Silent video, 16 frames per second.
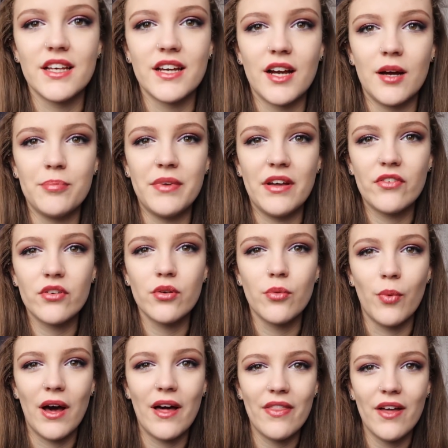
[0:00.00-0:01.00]
Like, I'm never going
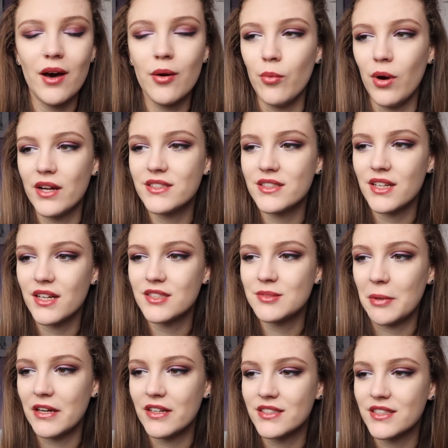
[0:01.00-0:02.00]
to wear that. Why did I
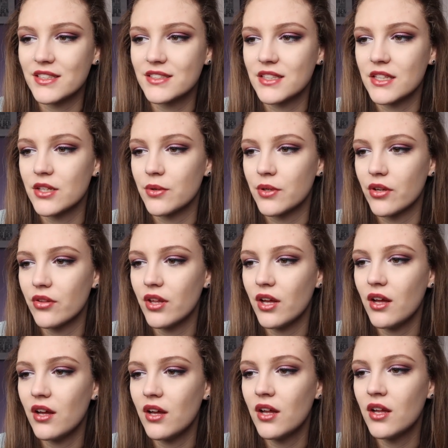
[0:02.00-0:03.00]
spend 16 quid on
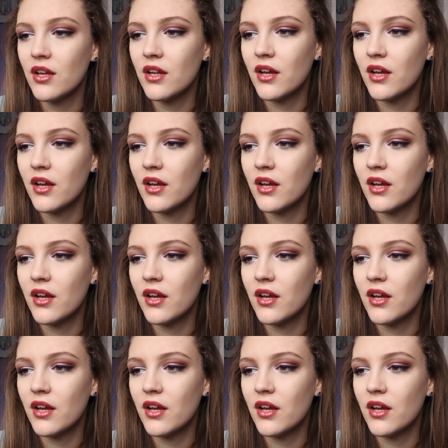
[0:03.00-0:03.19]
that?